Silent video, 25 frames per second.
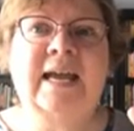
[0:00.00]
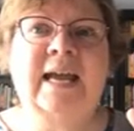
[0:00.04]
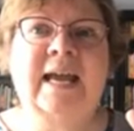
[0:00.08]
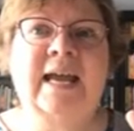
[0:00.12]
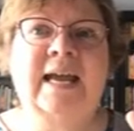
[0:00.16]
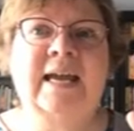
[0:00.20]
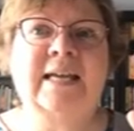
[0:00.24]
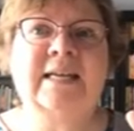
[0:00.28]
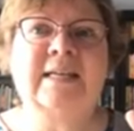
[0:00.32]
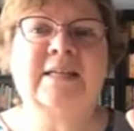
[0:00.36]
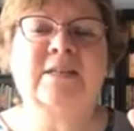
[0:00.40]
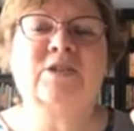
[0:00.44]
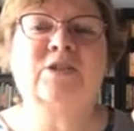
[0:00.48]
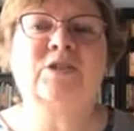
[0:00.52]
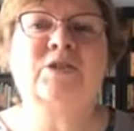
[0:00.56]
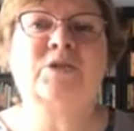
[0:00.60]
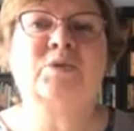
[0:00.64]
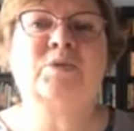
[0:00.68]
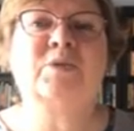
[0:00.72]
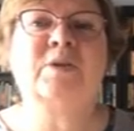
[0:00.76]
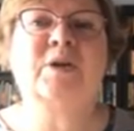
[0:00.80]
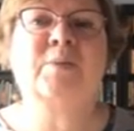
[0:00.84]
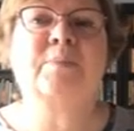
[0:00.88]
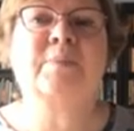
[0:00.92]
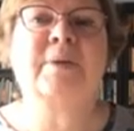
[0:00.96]
and
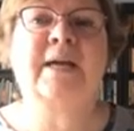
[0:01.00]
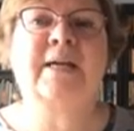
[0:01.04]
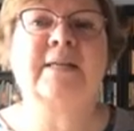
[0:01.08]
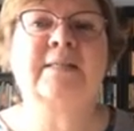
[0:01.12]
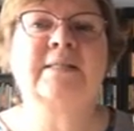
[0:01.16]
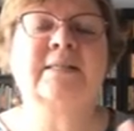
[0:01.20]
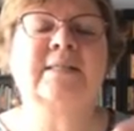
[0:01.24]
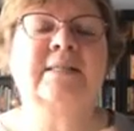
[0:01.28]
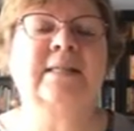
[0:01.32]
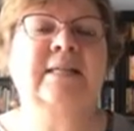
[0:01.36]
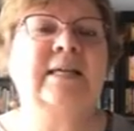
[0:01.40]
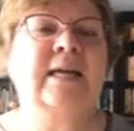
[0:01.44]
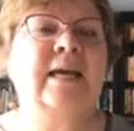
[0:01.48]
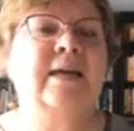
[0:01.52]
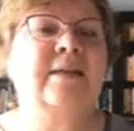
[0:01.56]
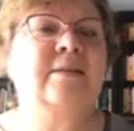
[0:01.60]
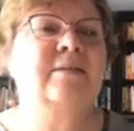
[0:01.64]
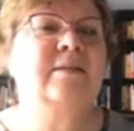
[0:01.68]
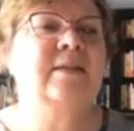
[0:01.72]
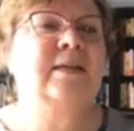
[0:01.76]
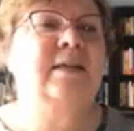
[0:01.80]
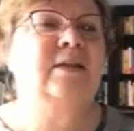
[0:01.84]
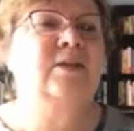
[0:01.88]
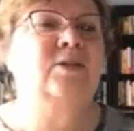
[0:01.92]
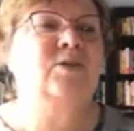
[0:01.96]
do their best to get
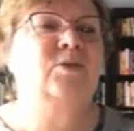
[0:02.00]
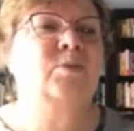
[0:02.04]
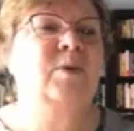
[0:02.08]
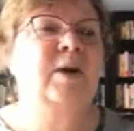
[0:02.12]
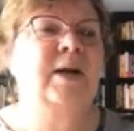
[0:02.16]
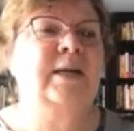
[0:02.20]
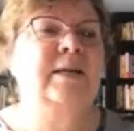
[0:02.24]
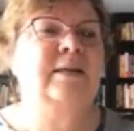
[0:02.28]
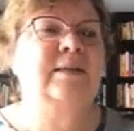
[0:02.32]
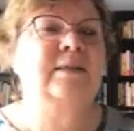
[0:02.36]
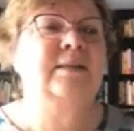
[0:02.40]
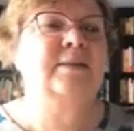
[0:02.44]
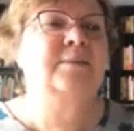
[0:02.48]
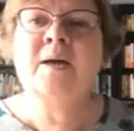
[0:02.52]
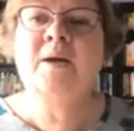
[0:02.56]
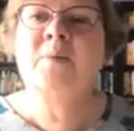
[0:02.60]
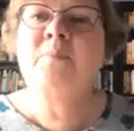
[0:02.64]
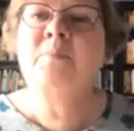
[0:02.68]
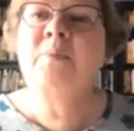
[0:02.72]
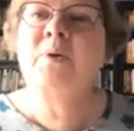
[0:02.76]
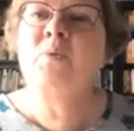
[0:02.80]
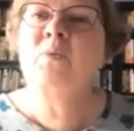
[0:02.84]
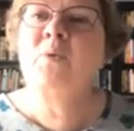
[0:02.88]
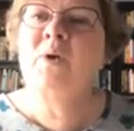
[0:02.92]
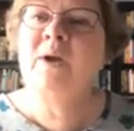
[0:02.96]
things right.
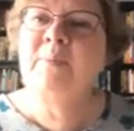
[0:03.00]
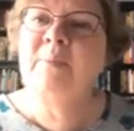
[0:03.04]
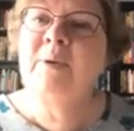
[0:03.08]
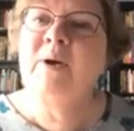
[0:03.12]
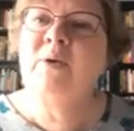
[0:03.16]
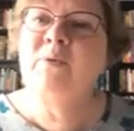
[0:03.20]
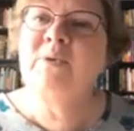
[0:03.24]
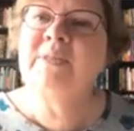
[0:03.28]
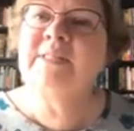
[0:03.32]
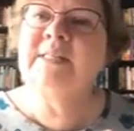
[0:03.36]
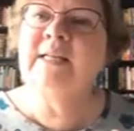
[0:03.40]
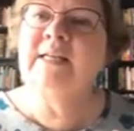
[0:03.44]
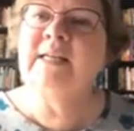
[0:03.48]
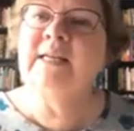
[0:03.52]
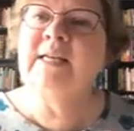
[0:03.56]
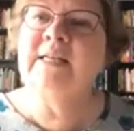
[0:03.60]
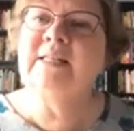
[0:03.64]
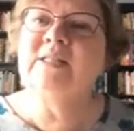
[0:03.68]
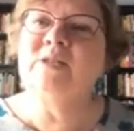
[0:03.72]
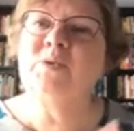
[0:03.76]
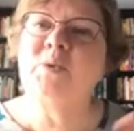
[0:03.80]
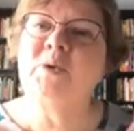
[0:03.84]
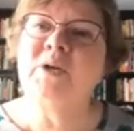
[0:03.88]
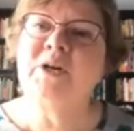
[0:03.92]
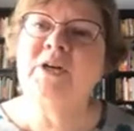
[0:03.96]
But what about
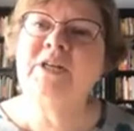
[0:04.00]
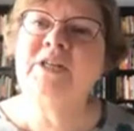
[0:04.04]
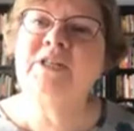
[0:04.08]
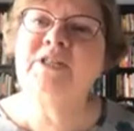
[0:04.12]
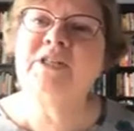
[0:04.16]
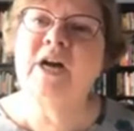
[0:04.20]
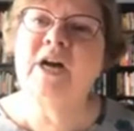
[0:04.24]
resilience? We're going to